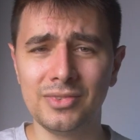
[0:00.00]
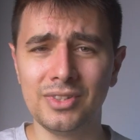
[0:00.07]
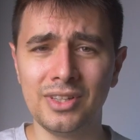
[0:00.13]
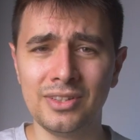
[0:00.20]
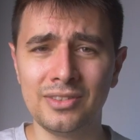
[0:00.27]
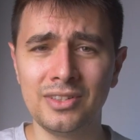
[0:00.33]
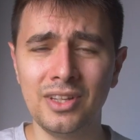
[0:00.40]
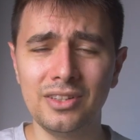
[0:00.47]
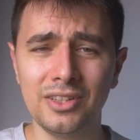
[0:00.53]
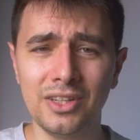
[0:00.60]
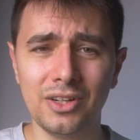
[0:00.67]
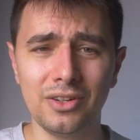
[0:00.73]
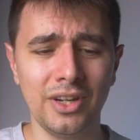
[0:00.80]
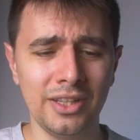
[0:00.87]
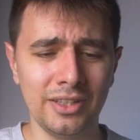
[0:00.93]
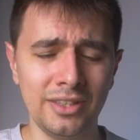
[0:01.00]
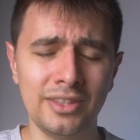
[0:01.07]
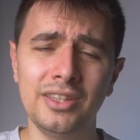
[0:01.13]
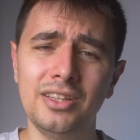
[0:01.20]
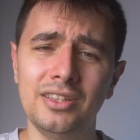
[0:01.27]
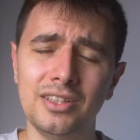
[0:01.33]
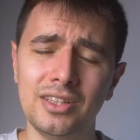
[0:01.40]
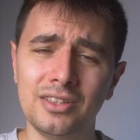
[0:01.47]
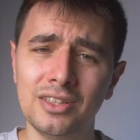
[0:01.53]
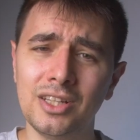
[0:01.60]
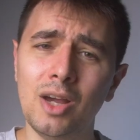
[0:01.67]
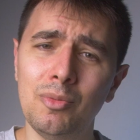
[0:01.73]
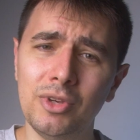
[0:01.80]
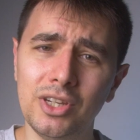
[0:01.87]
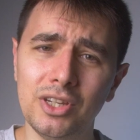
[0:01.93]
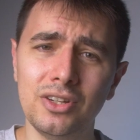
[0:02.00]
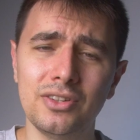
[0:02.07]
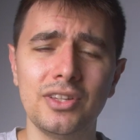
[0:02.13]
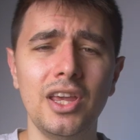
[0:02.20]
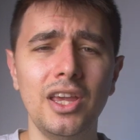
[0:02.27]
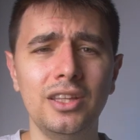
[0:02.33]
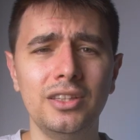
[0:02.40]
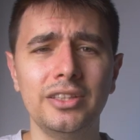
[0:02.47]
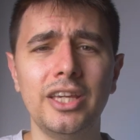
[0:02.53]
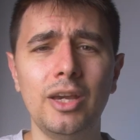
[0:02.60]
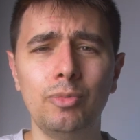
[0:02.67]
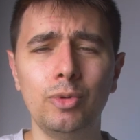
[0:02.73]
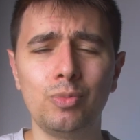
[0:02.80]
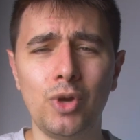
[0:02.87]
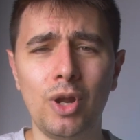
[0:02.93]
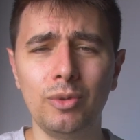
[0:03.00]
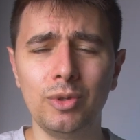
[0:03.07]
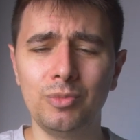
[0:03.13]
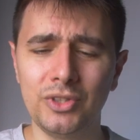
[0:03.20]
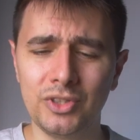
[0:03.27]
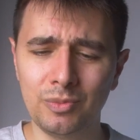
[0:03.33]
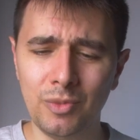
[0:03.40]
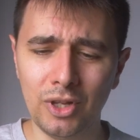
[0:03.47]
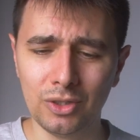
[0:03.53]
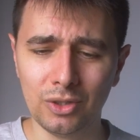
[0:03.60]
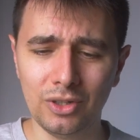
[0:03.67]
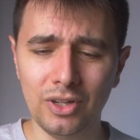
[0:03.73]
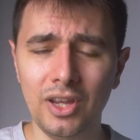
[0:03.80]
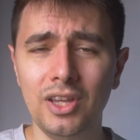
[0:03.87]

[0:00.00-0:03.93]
it's not there, and I think that in coming years the gap will probably be smaller.